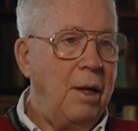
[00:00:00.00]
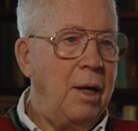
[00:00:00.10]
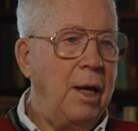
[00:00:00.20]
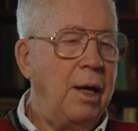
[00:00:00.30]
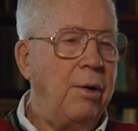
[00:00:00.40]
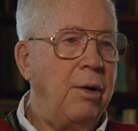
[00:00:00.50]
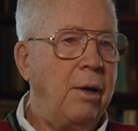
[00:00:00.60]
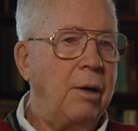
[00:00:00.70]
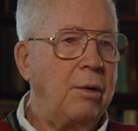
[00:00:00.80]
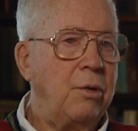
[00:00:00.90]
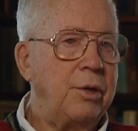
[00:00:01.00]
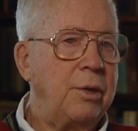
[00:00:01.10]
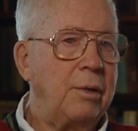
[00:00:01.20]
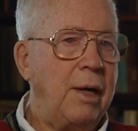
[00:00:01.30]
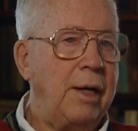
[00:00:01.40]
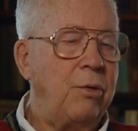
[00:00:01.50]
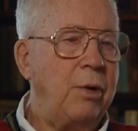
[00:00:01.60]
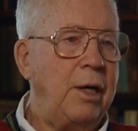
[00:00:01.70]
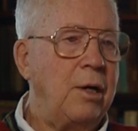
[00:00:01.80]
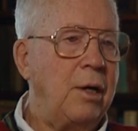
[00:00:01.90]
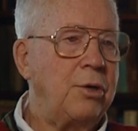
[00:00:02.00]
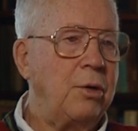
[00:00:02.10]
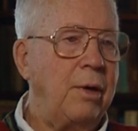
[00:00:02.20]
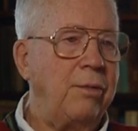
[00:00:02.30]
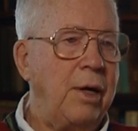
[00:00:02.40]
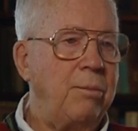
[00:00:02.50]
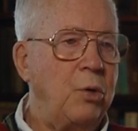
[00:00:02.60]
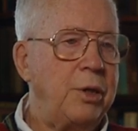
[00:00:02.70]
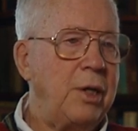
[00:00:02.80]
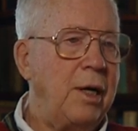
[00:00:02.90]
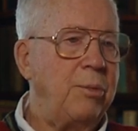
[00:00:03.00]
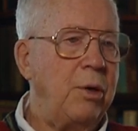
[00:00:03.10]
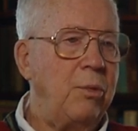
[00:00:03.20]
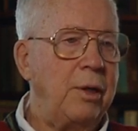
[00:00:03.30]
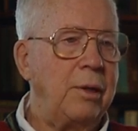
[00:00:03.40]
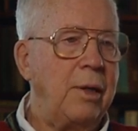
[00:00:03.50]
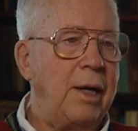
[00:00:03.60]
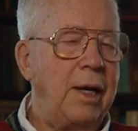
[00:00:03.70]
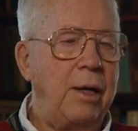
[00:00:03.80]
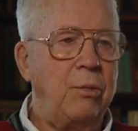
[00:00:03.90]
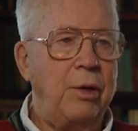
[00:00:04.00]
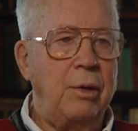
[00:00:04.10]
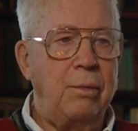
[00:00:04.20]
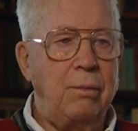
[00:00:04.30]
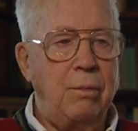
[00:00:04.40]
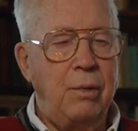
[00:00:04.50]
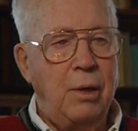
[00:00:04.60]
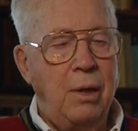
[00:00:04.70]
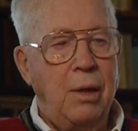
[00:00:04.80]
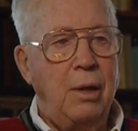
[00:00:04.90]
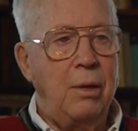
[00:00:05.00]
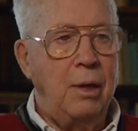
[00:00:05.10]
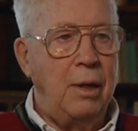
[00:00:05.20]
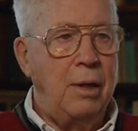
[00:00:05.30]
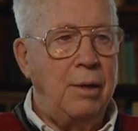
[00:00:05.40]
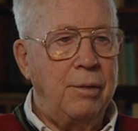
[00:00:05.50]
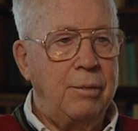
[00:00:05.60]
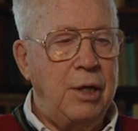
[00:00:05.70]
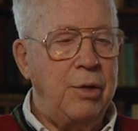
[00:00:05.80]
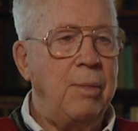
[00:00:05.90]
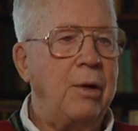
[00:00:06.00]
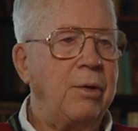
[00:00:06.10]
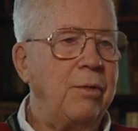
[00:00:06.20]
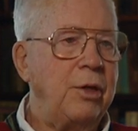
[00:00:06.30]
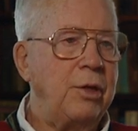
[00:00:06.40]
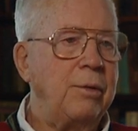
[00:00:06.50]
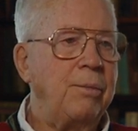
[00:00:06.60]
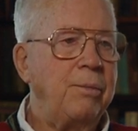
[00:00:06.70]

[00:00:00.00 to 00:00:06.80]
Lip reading: And, of course, I got recalled, so I've got more time than what I had with the 10th Mountain Division.